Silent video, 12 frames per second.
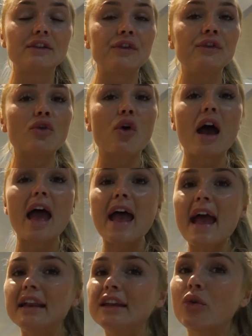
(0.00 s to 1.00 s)
If you've got
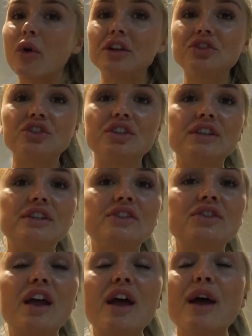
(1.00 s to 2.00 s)
any
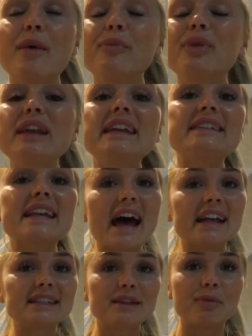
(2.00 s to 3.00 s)
questions, please
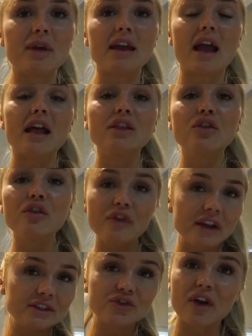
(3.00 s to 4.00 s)
ask me. I love
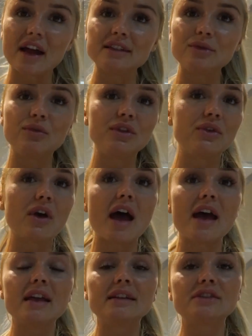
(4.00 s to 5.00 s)
interacting with you
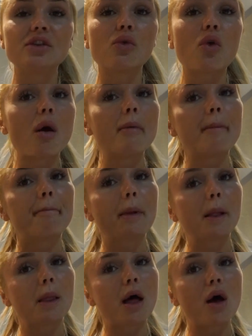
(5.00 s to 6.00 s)
guys, so comment
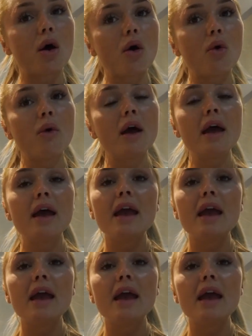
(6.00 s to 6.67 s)
below.